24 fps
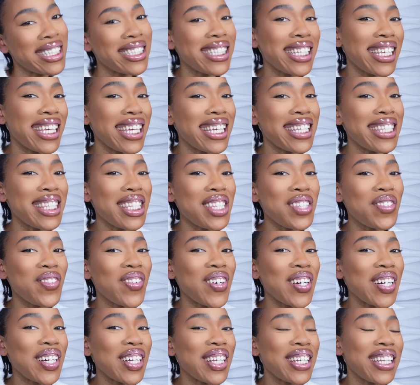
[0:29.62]
back to Keesee's
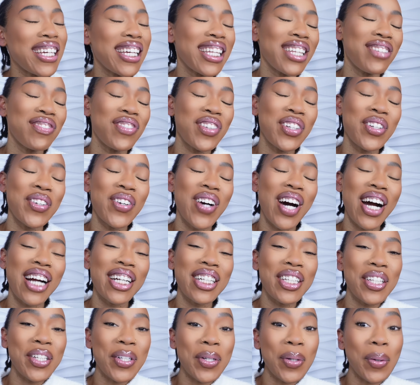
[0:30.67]
World, and if you
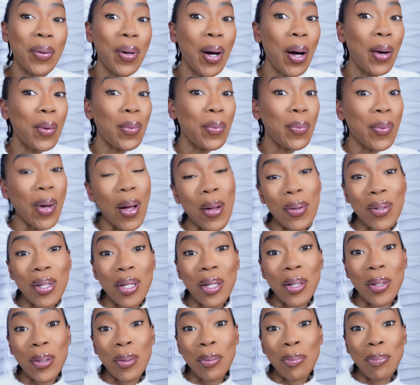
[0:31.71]
are new,
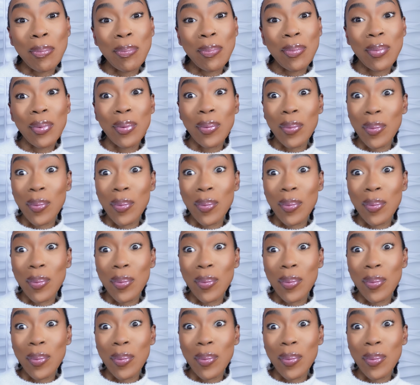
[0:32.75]
welcome.